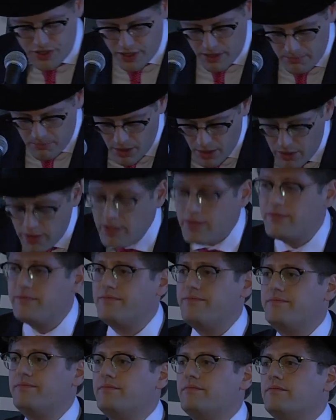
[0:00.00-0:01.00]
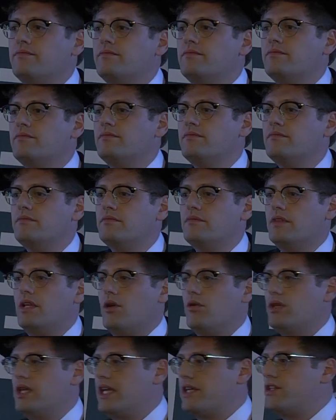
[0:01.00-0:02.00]
a Gemara that I
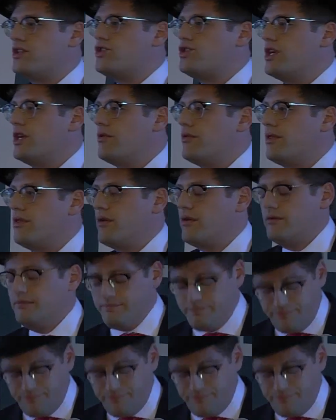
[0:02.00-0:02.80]
would like to share with you.